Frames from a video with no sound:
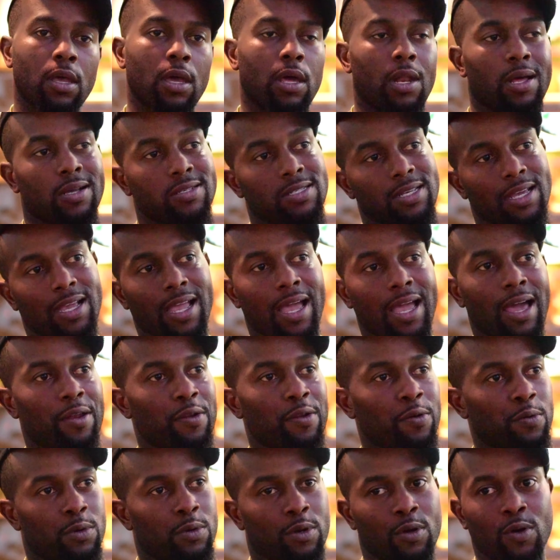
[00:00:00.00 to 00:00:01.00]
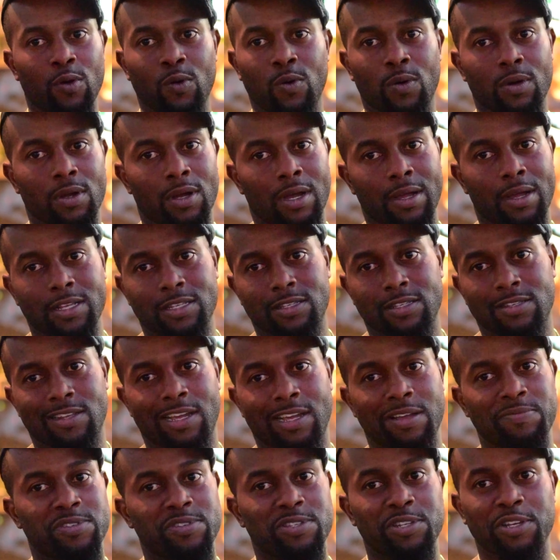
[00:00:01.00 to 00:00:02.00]
And I was like, I don't know.
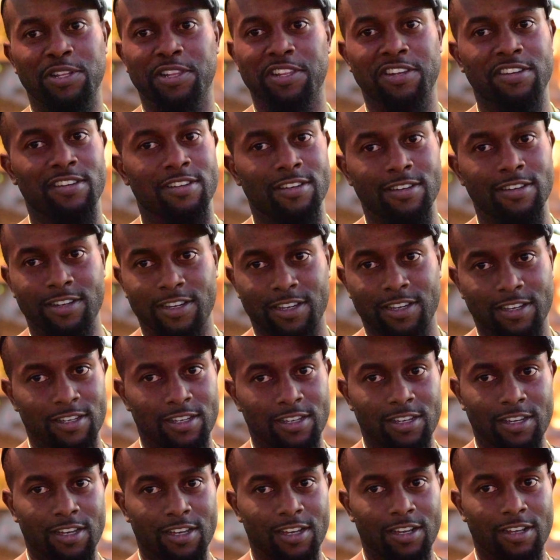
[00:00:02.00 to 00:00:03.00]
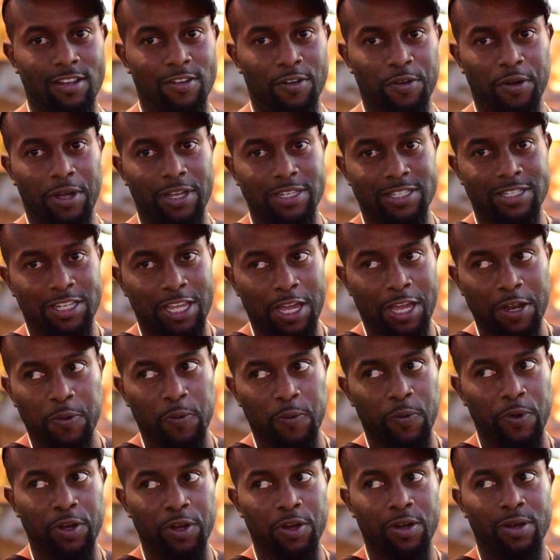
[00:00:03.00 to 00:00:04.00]
I'm still in the hood. That's kind of
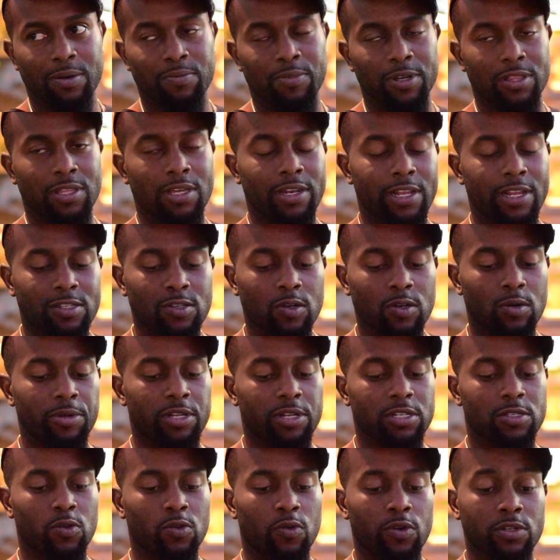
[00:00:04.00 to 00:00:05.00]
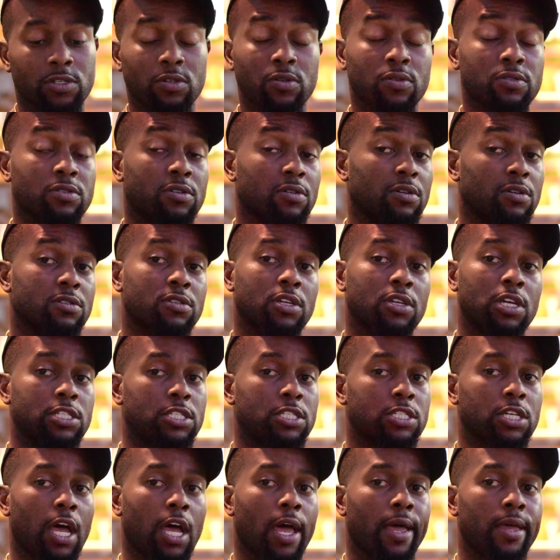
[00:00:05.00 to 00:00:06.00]
weird. But then they told me the stories of those girls getting
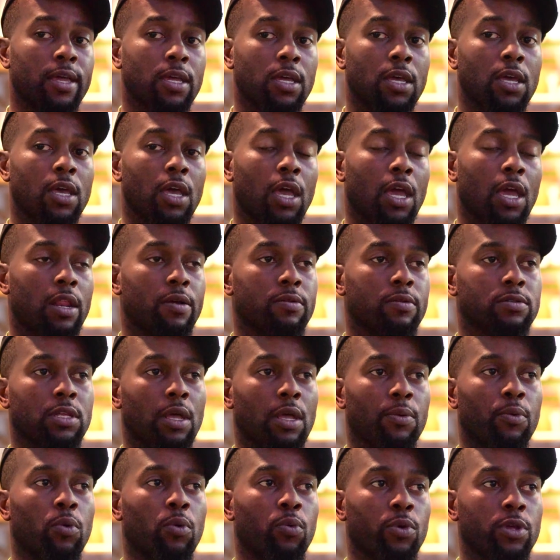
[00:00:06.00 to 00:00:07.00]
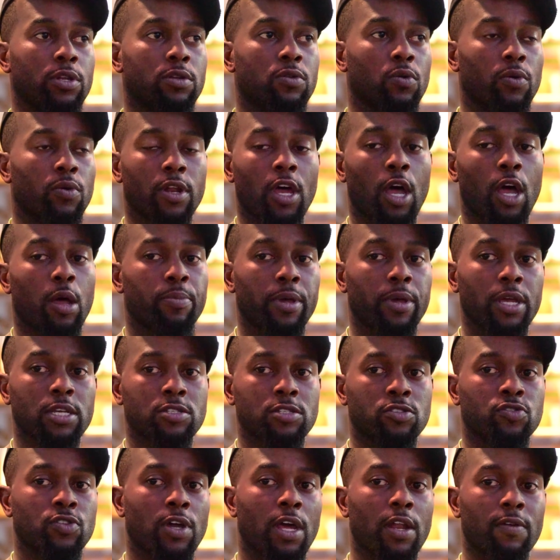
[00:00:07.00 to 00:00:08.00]
shot, and it was like, well, we doing our best
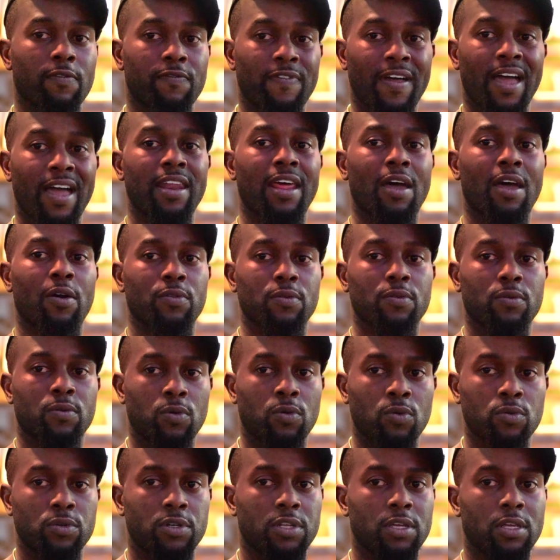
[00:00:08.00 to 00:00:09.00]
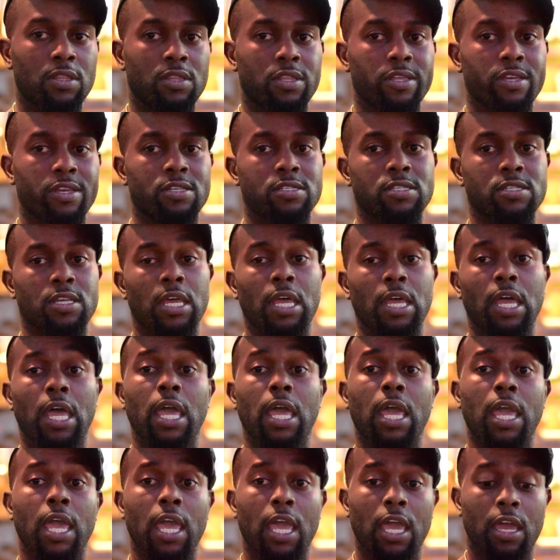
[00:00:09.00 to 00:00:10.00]
to try to find out who did this
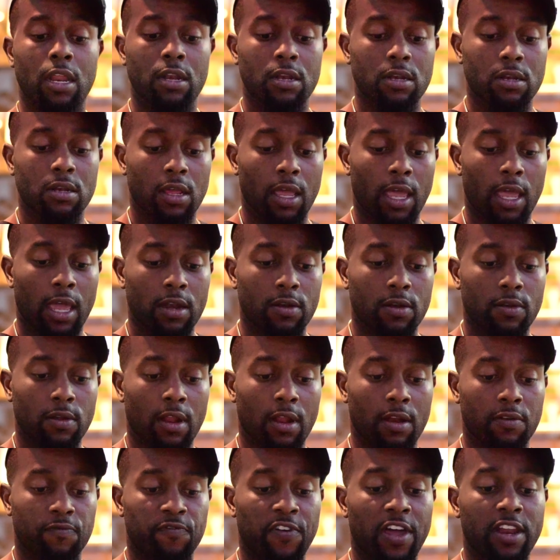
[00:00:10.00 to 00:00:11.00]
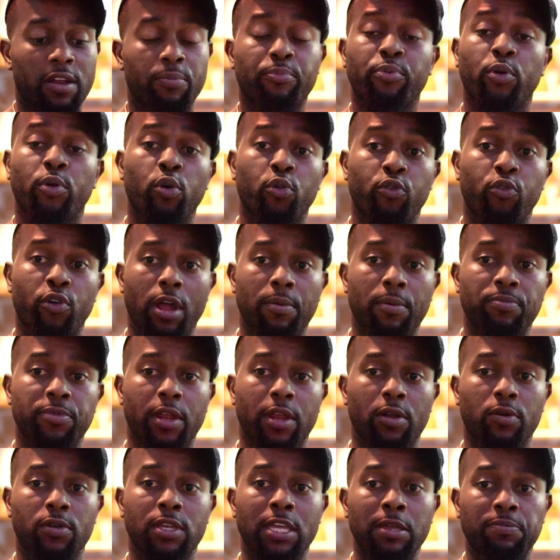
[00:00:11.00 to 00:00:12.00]
and find a program
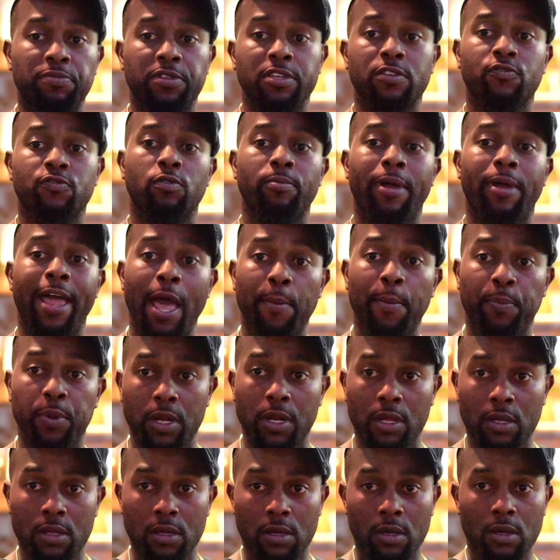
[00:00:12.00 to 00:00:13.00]
that'll keep this from happening.